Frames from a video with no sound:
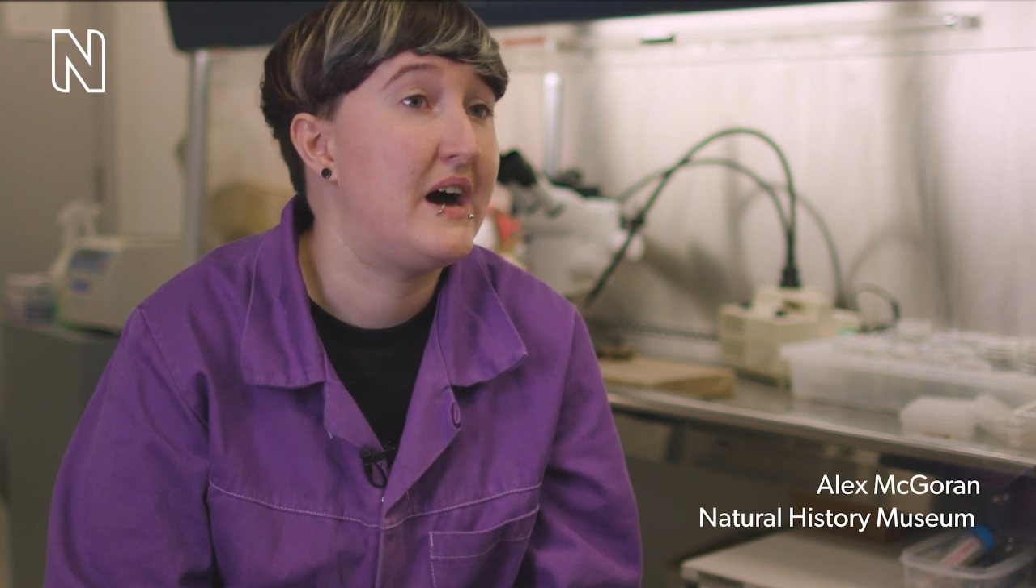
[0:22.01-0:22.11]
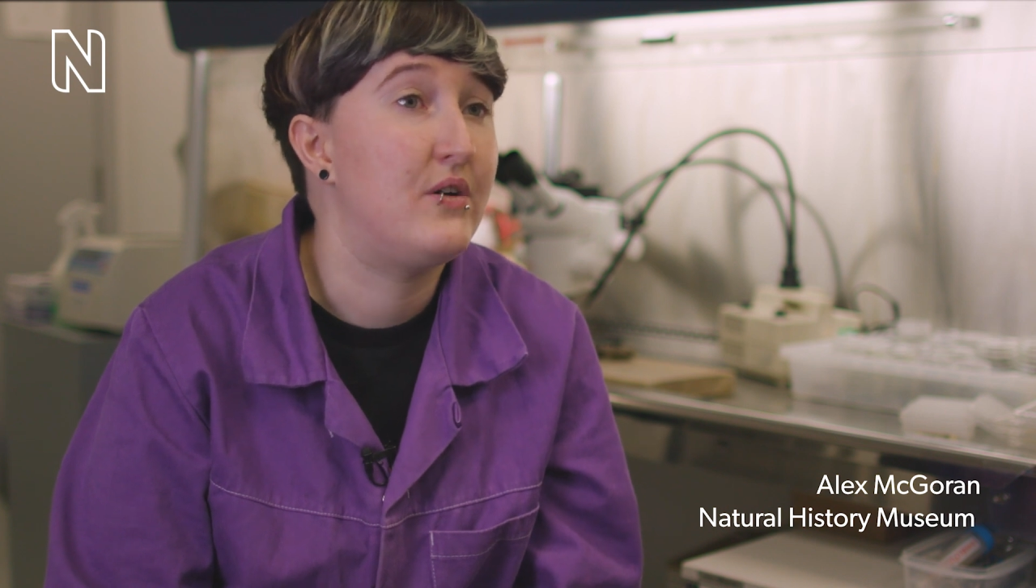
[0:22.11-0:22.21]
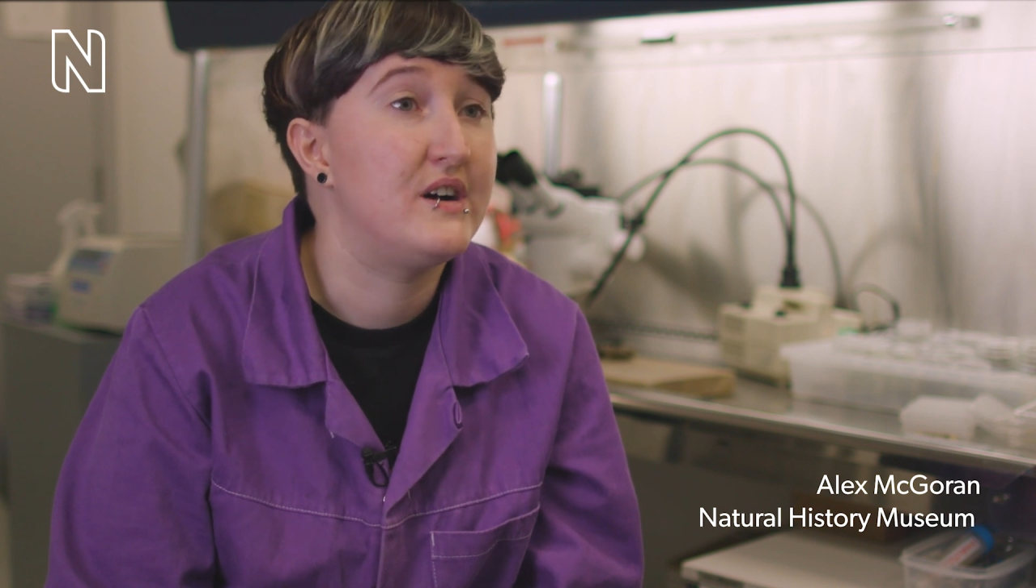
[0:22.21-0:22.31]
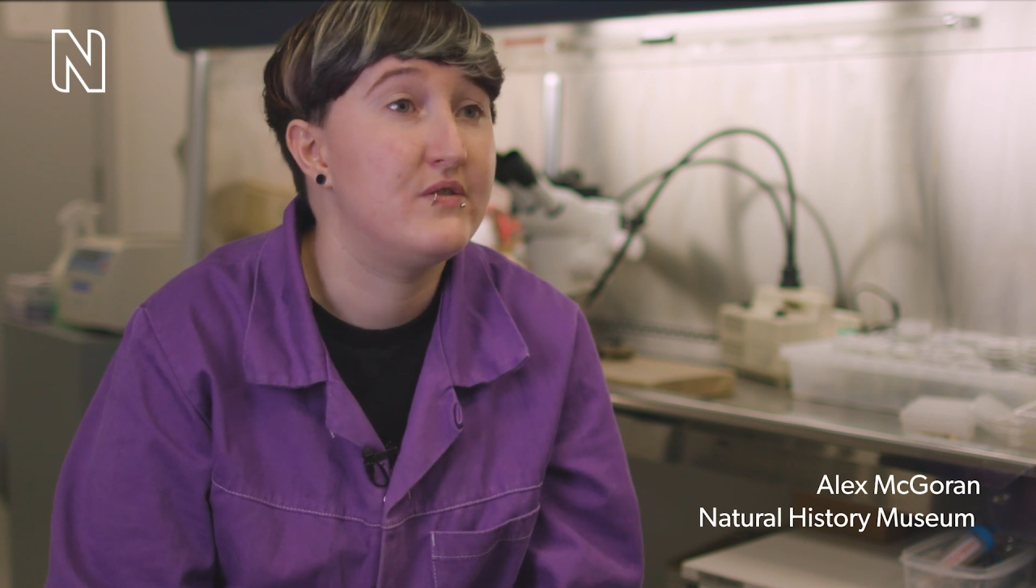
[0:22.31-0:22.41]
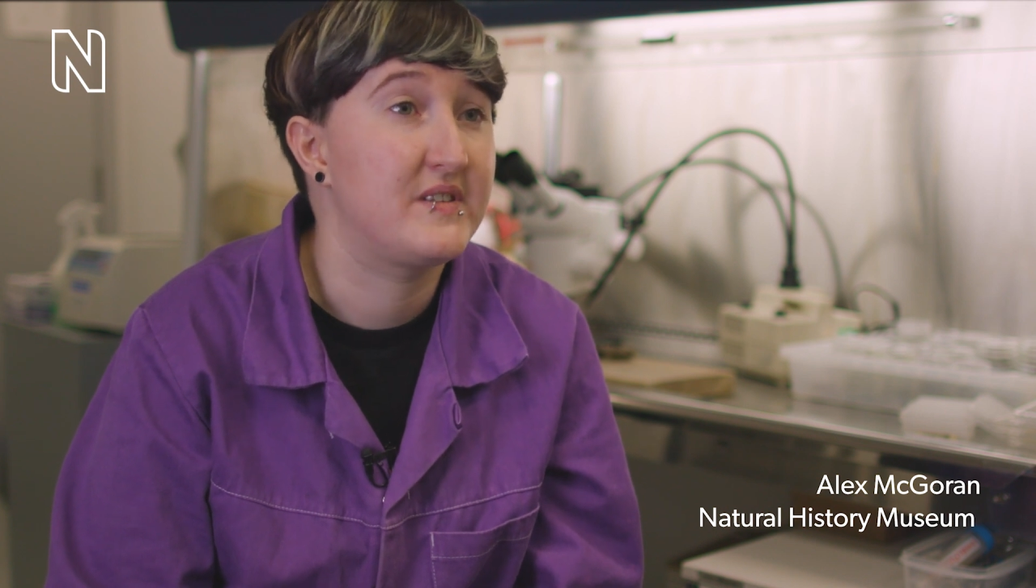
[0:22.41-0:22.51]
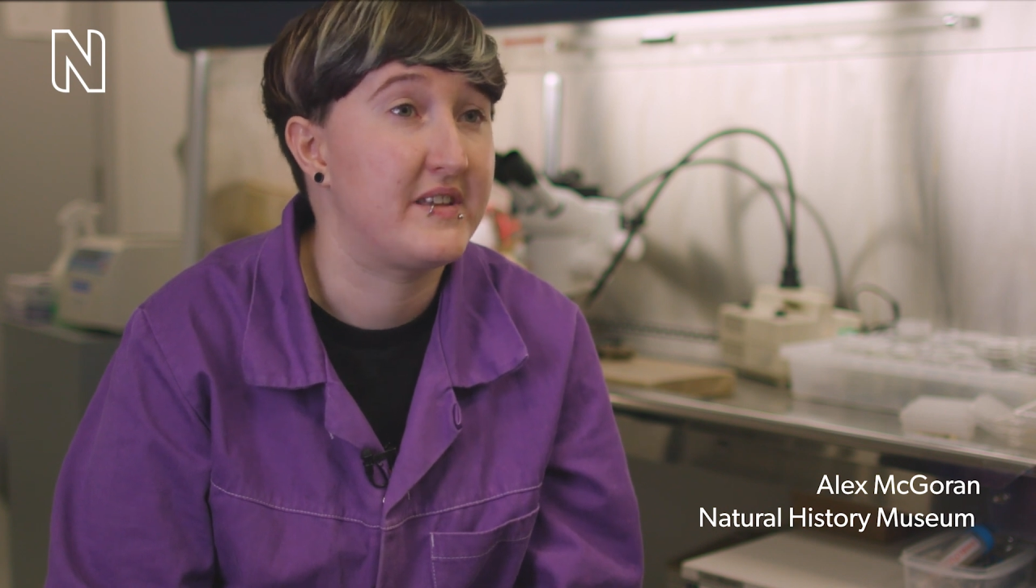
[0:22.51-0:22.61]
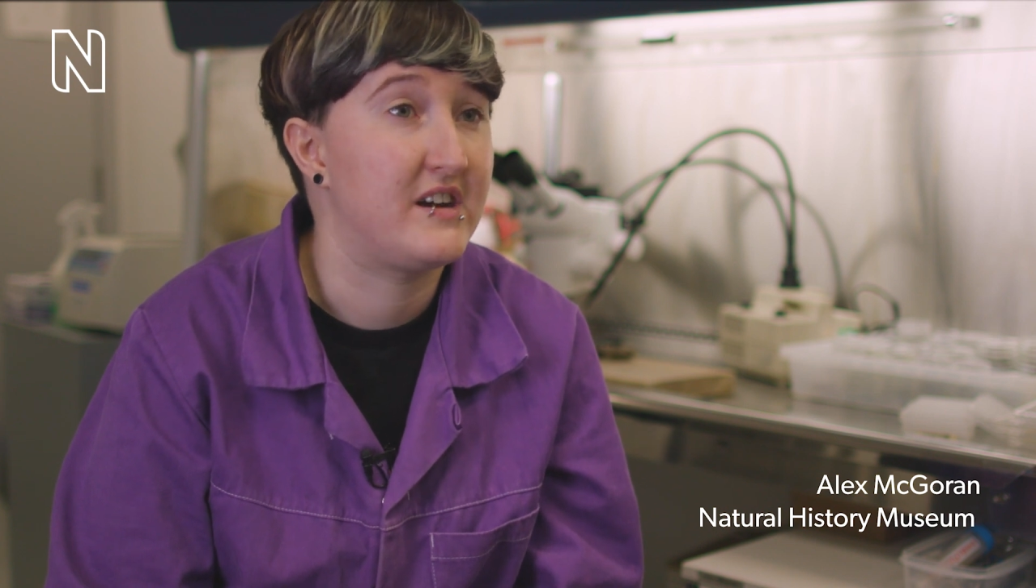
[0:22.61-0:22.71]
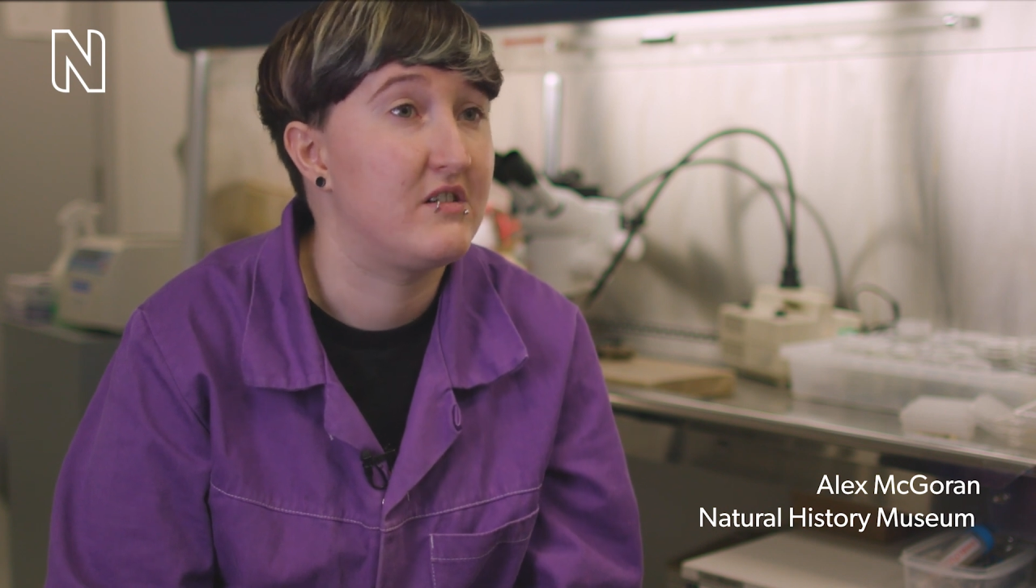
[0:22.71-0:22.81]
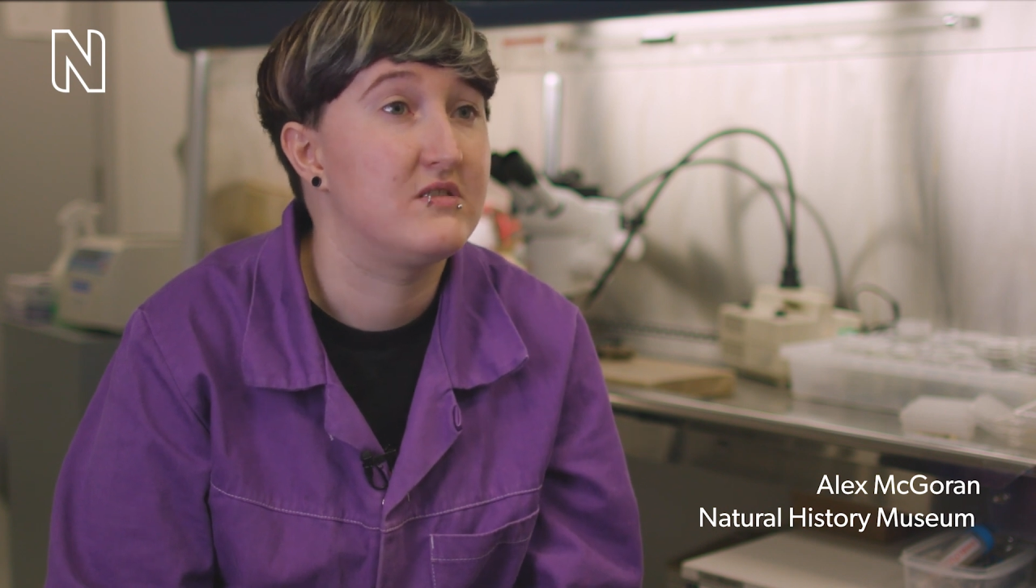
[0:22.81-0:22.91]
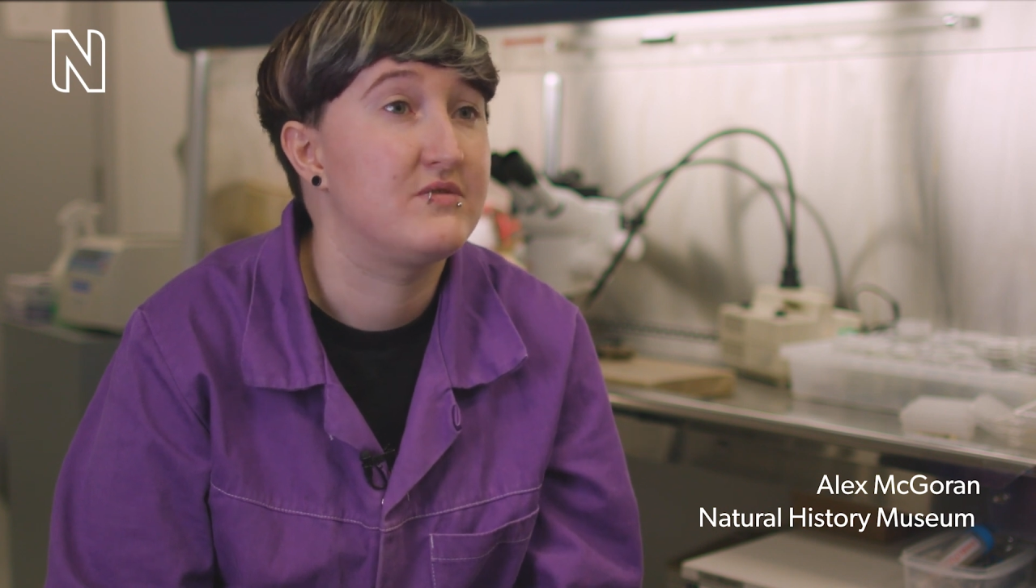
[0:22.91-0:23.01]
how healthy they
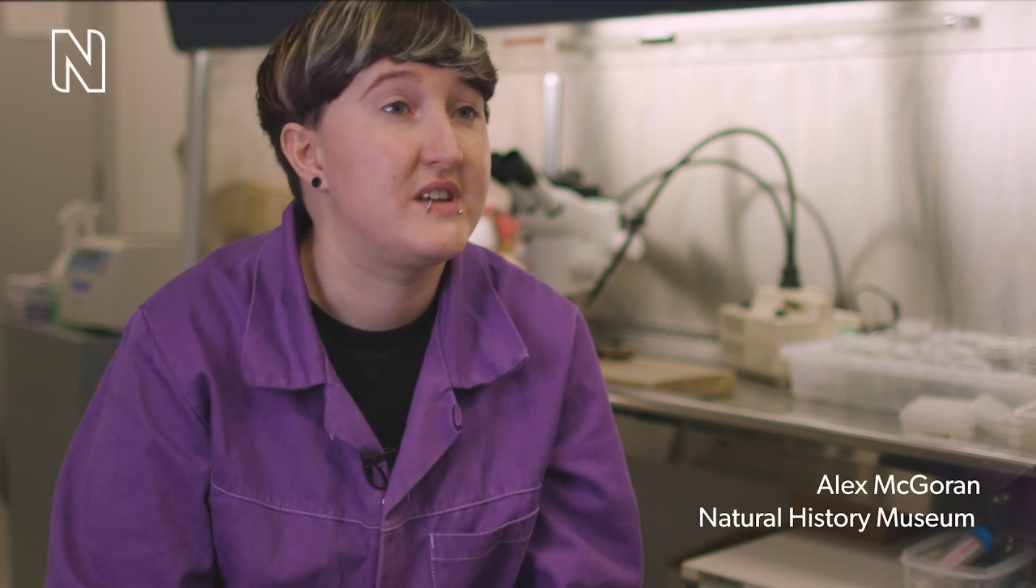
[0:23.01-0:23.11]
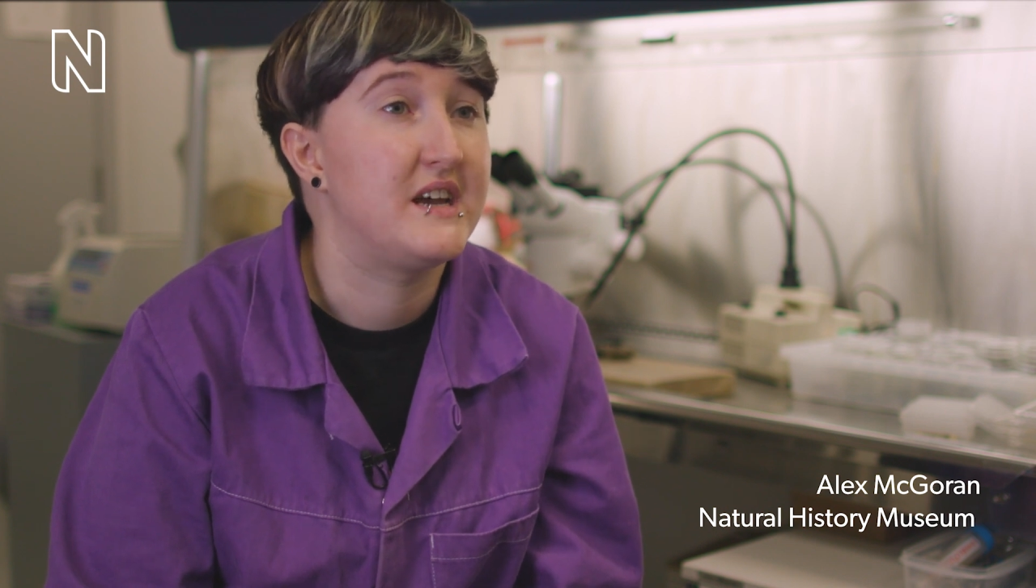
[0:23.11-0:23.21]
are, if